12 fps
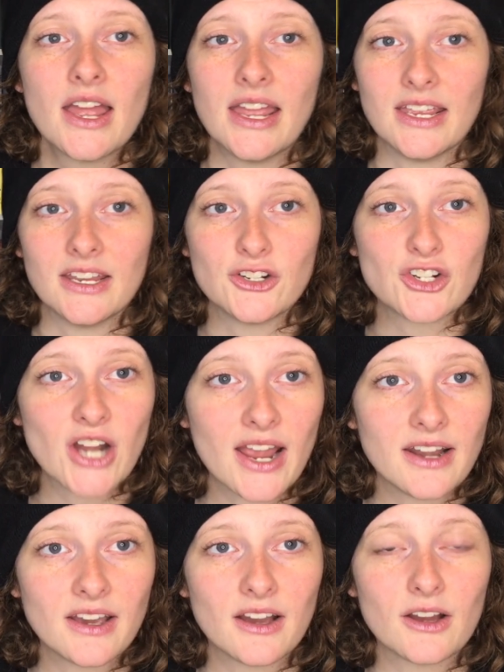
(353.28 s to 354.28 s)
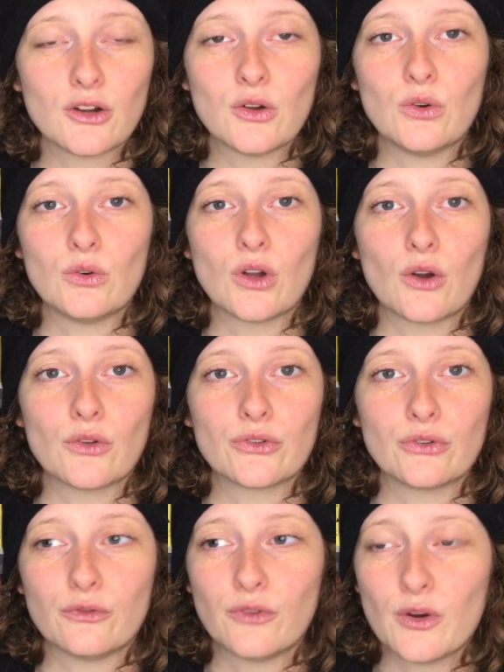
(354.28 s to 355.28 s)
in China who go
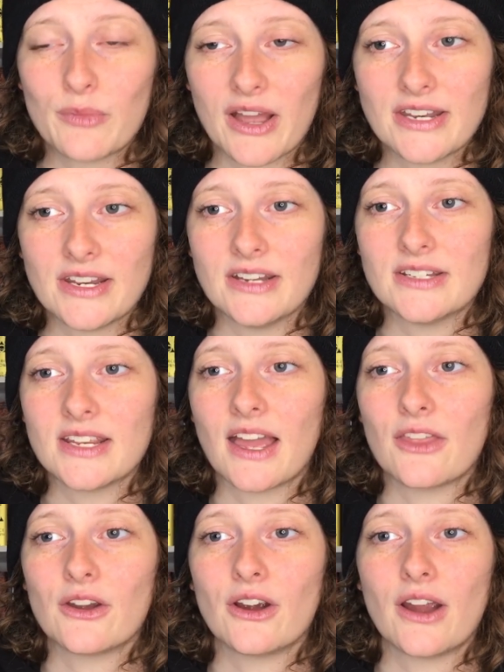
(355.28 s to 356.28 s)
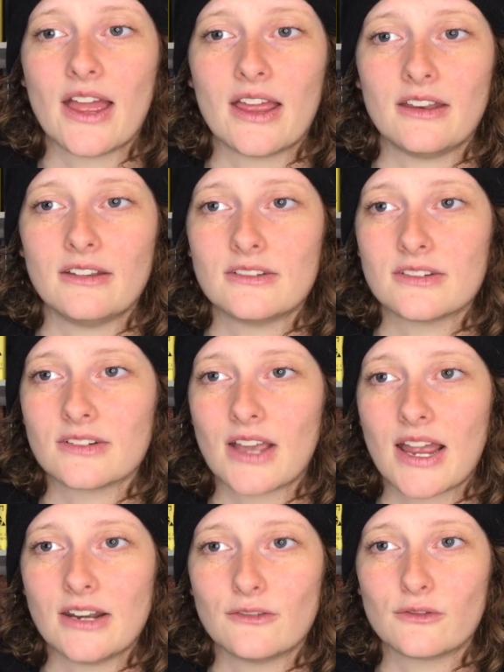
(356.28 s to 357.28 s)
through foot binding together and
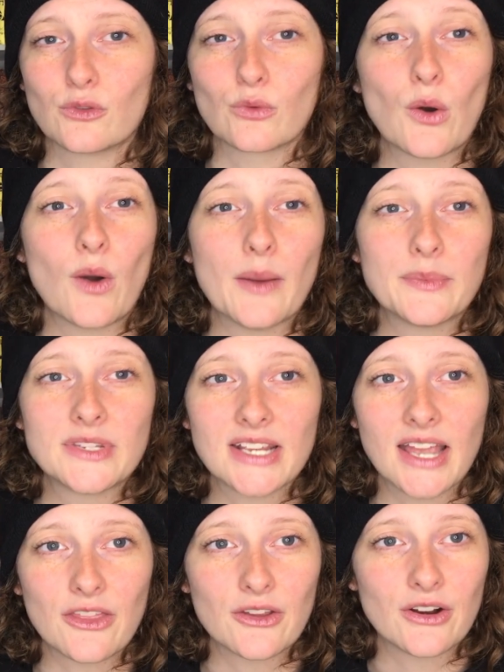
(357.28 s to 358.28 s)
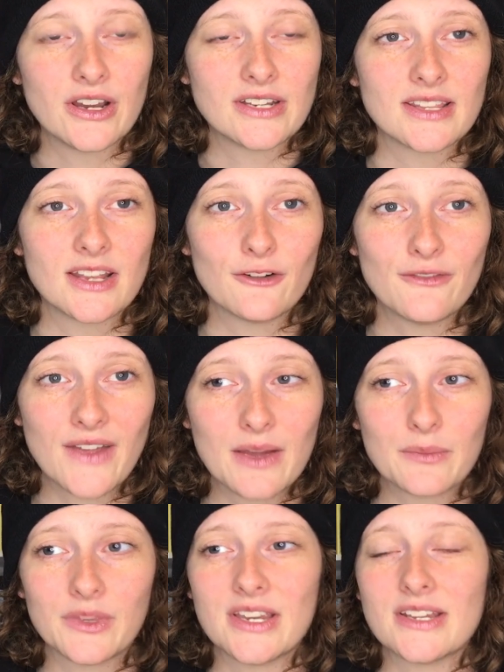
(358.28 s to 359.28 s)
kind of grow up together into their
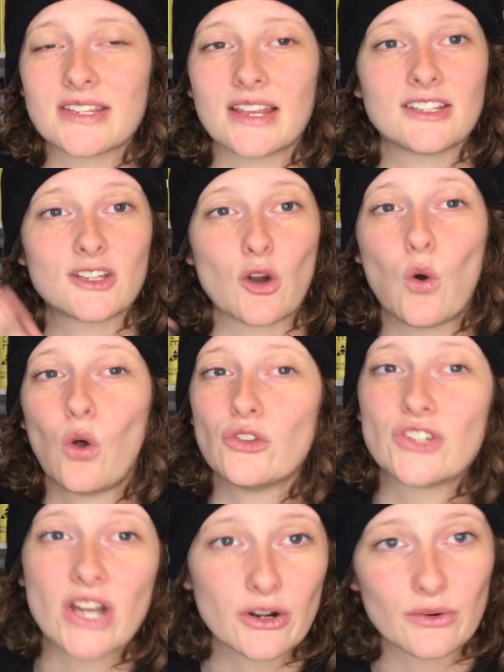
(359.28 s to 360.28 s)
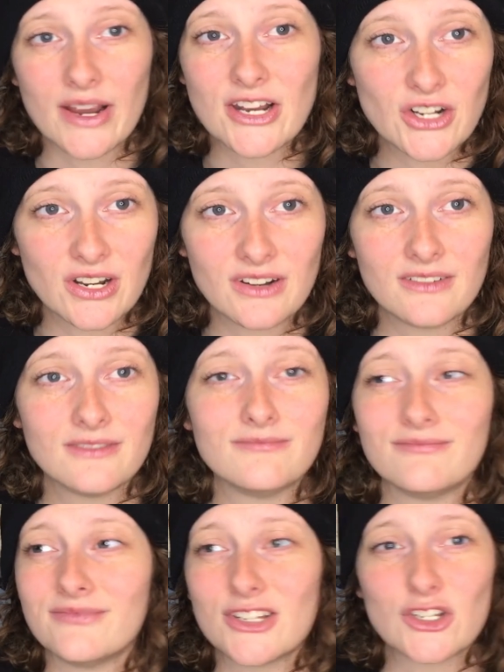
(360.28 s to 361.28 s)
families, and it's a whole
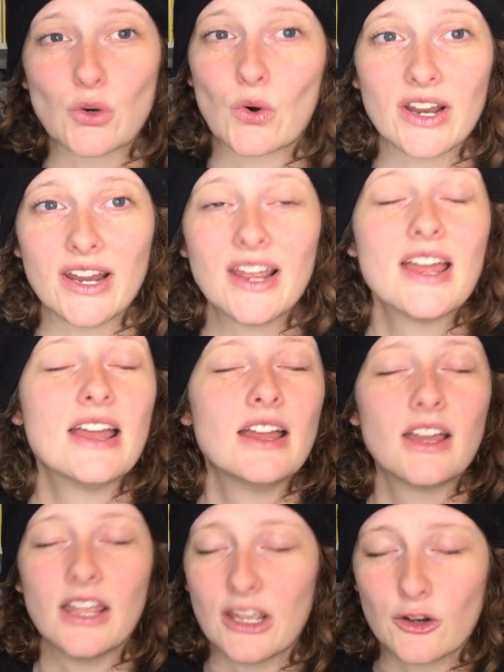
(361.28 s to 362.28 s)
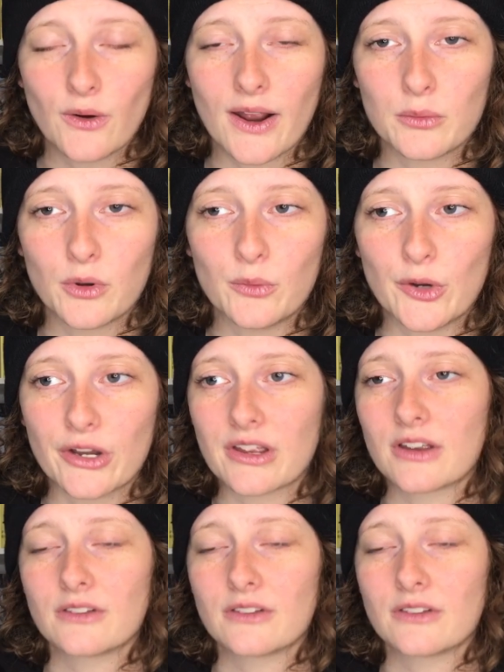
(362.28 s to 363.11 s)
generation story incredible book.